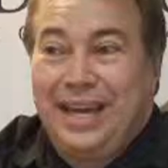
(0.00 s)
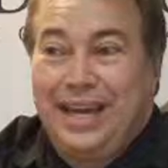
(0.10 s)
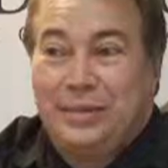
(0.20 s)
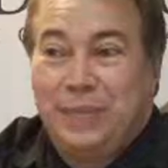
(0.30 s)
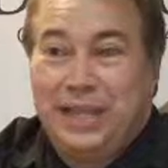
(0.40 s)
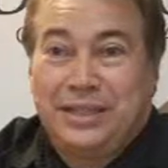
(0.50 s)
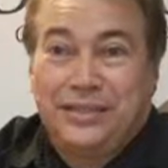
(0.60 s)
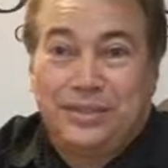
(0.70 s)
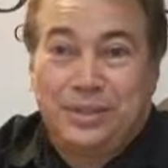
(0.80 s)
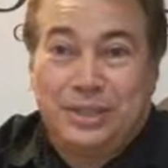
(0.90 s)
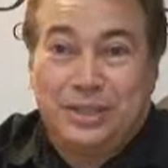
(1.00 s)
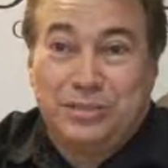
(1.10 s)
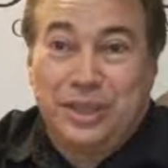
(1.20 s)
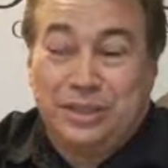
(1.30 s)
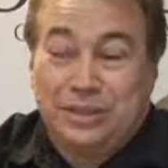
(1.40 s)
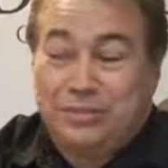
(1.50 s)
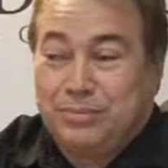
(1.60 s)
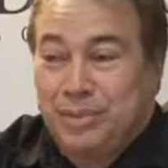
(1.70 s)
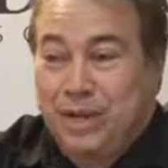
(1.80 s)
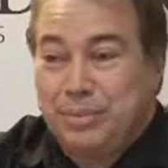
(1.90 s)
and making storage a better
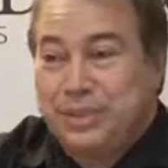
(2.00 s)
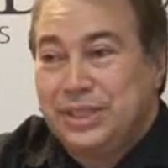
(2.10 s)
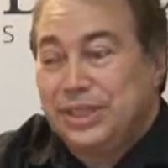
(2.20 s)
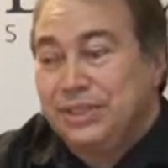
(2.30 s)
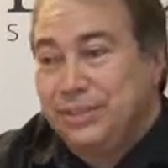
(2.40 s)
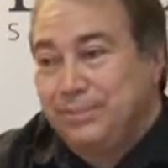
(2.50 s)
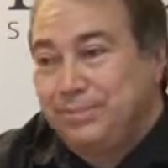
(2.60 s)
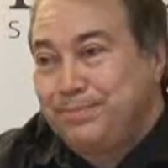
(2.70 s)
proposition.